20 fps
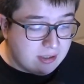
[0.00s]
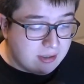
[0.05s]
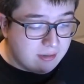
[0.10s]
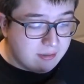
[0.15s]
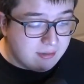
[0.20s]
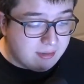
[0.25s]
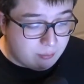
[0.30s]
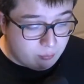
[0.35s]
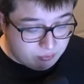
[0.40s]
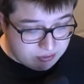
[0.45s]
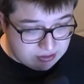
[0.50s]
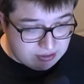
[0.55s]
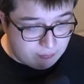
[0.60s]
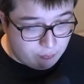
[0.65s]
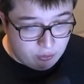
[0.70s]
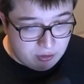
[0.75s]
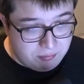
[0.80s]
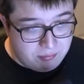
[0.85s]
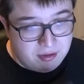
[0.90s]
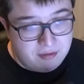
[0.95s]
that stuff
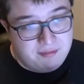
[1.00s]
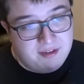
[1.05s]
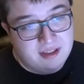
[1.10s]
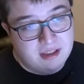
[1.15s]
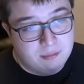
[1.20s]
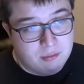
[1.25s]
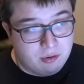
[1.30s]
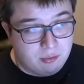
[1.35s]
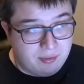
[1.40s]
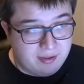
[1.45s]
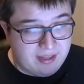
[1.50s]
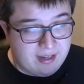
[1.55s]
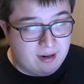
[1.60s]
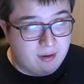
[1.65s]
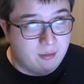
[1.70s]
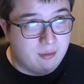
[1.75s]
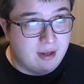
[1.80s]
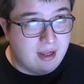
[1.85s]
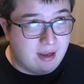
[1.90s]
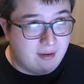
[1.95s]
wouldn't be available
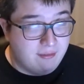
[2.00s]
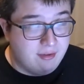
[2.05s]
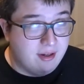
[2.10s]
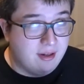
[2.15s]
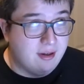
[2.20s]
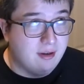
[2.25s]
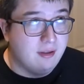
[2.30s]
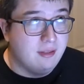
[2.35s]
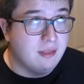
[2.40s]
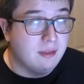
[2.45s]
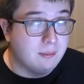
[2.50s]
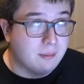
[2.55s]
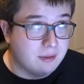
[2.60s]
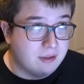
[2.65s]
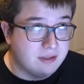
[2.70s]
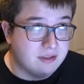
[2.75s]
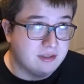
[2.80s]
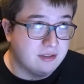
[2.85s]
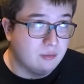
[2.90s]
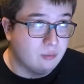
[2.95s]
without having the
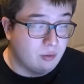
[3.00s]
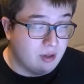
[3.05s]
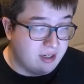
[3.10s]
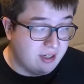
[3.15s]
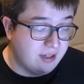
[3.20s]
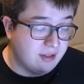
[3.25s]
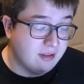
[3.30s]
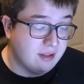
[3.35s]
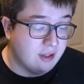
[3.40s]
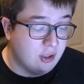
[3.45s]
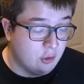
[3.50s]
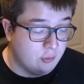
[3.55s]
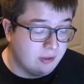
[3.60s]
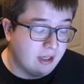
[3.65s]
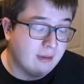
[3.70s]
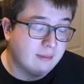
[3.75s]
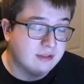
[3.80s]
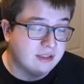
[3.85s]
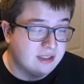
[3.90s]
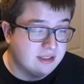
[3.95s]
person running the home
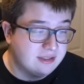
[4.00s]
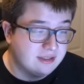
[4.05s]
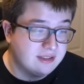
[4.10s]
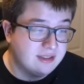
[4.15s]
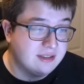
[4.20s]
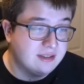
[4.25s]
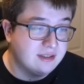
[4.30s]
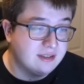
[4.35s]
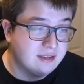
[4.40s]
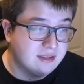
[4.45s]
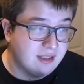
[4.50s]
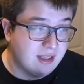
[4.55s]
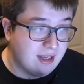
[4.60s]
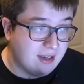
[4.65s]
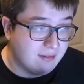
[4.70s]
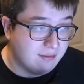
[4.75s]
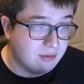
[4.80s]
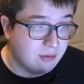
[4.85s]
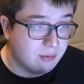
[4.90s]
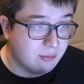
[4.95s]
games instance
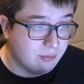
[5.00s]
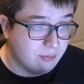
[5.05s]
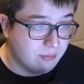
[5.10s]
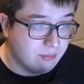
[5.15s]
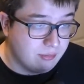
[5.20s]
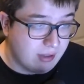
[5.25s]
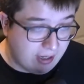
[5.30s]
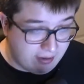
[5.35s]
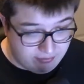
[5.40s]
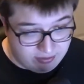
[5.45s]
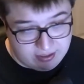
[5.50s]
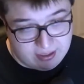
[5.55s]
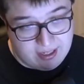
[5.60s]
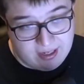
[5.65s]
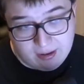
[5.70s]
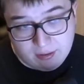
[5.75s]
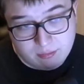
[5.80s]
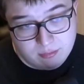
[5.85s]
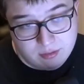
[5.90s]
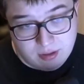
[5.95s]
have an
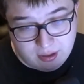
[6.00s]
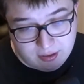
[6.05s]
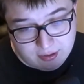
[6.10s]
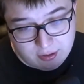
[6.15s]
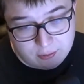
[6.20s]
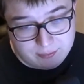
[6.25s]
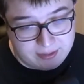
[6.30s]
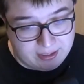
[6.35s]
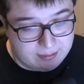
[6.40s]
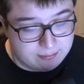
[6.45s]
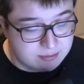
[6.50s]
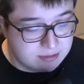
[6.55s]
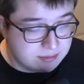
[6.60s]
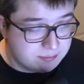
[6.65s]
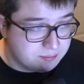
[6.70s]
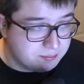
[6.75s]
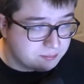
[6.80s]
account on home games.